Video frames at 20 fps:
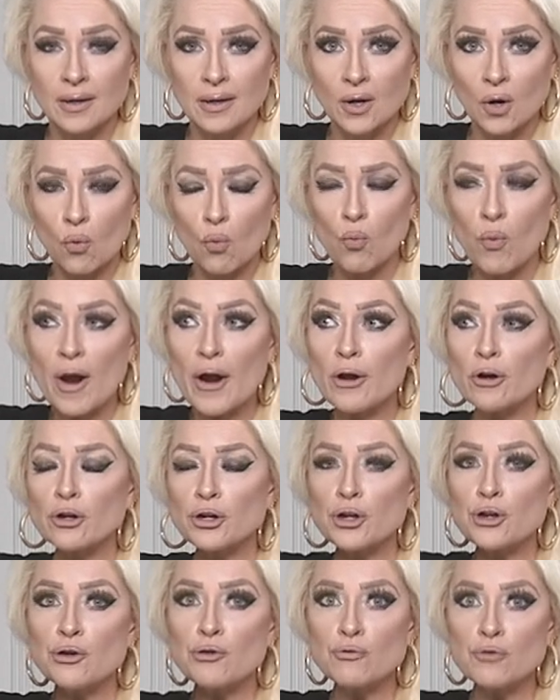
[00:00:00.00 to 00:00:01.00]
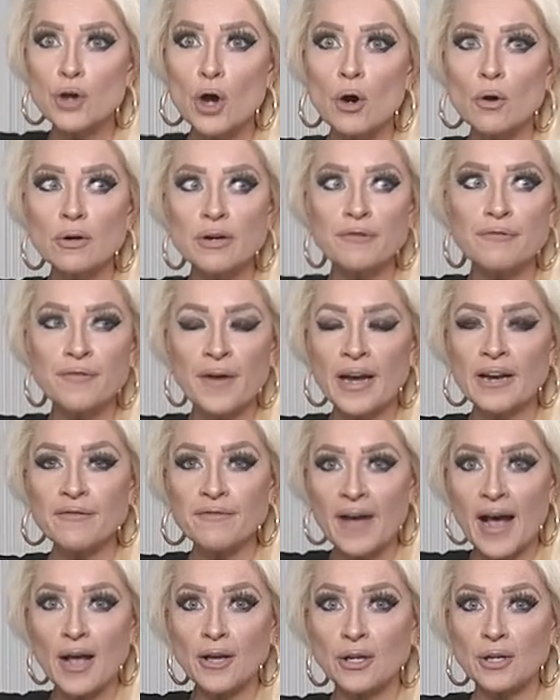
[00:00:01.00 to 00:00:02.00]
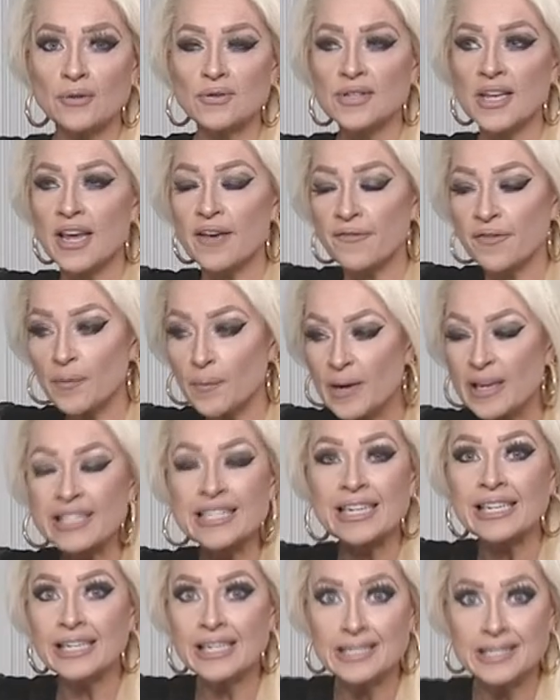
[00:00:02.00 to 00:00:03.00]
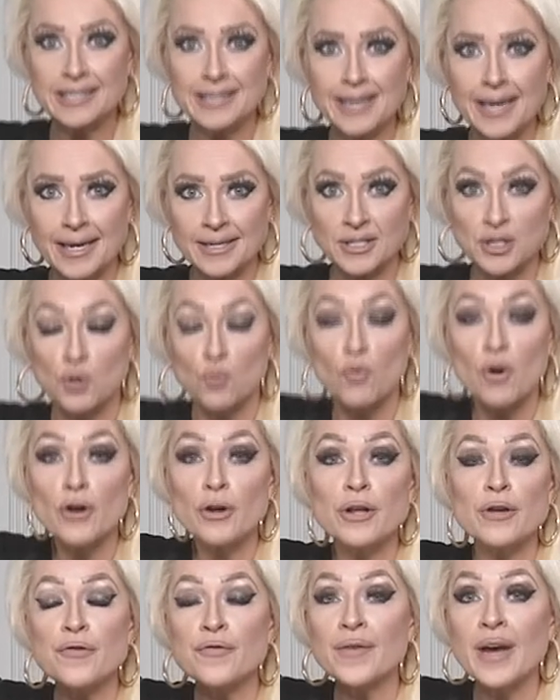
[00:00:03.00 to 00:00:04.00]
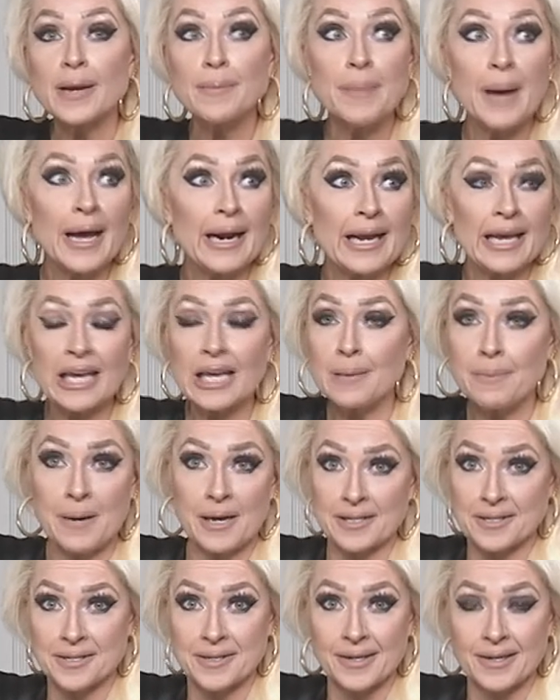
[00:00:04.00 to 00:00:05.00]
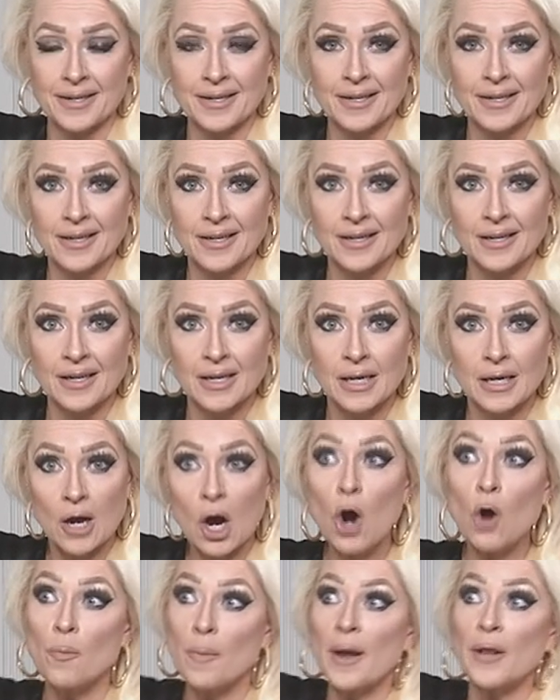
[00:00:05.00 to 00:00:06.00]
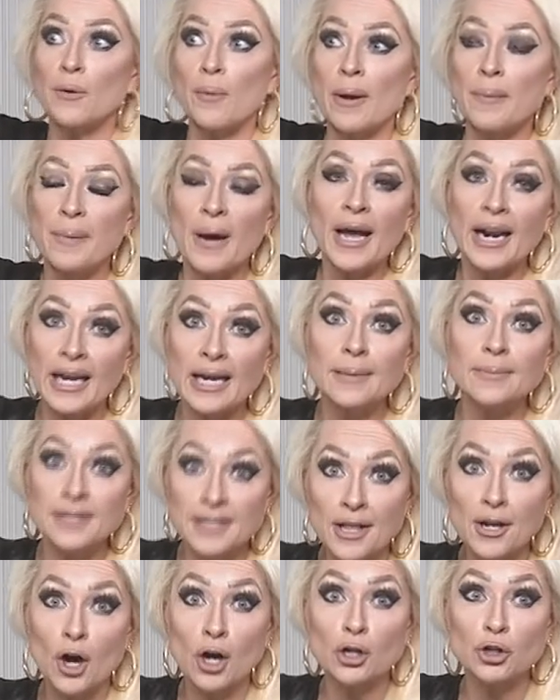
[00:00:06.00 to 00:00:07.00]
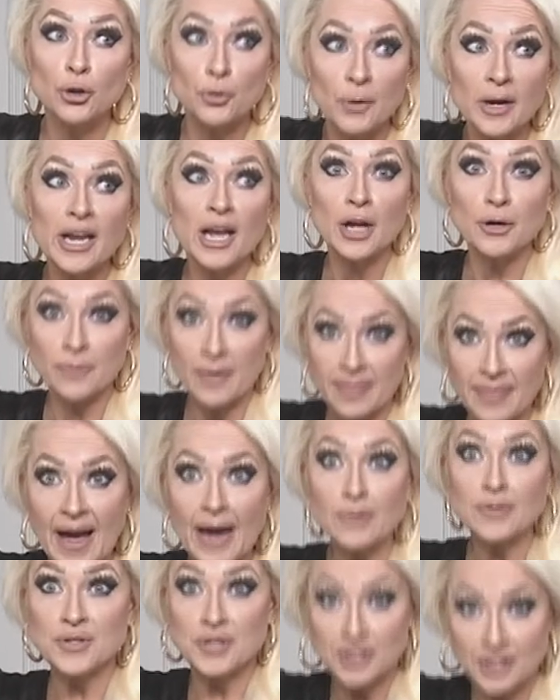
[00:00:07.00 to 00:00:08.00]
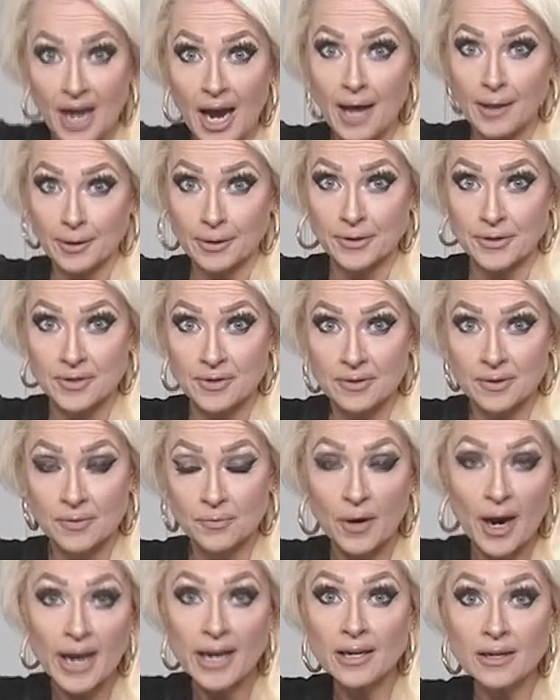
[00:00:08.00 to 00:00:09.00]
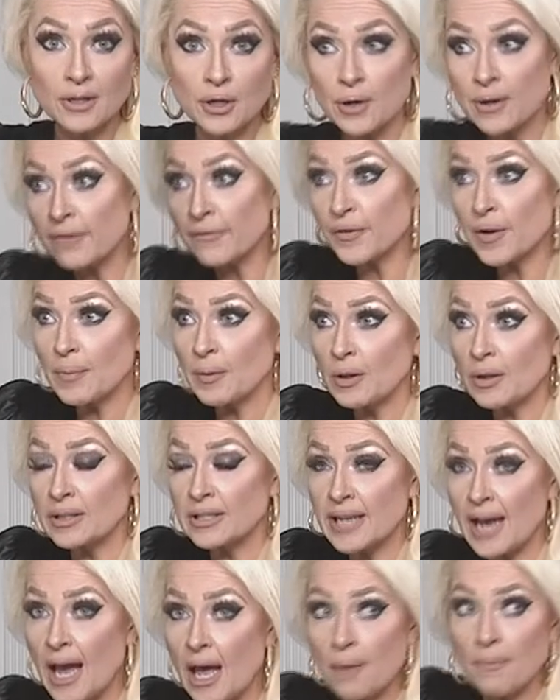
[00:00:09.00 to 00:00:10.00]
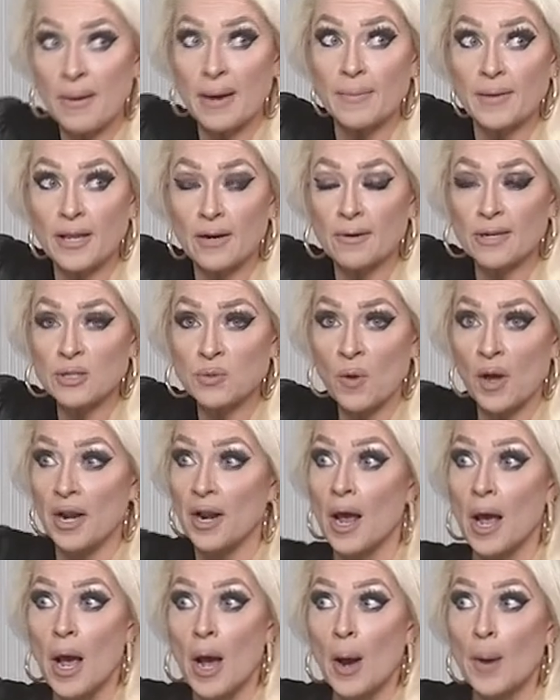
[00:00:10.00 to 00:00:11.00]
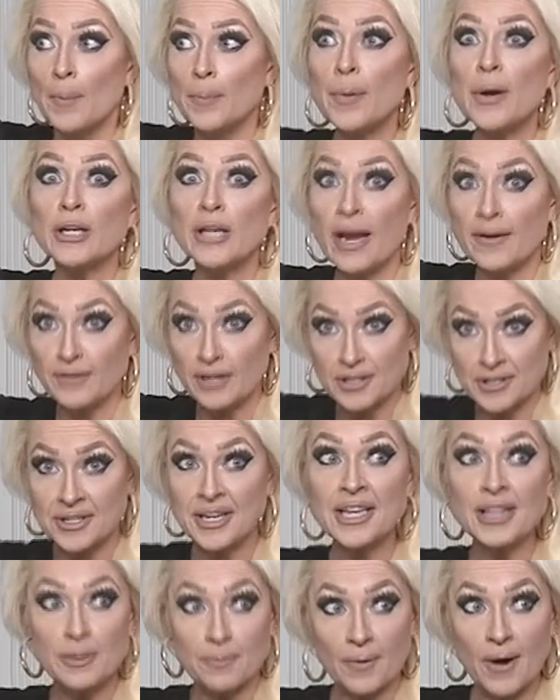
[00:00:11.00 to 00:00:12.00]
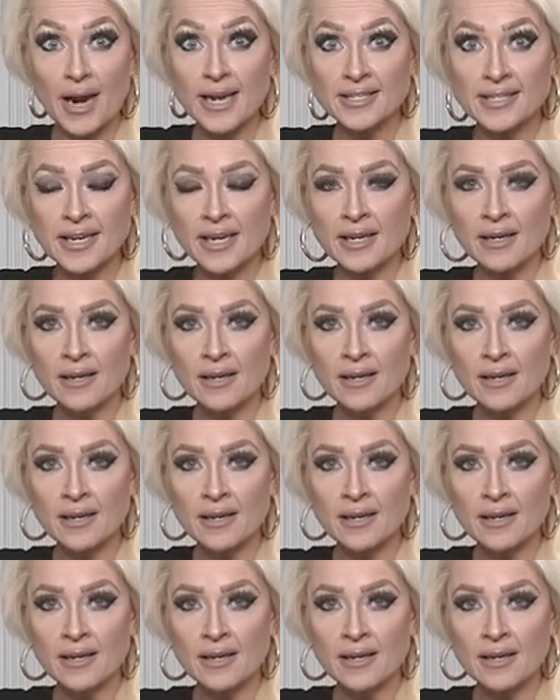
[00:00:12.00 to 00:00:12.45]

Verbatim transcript: Where do you go to find values if we didn't exist? Where do you find Paraíbas? Oh, by the way, Paraíbas that aren't three hundred thousand dollars, right? You can flip through the dial, maybe there is one. But have you seen the pricing?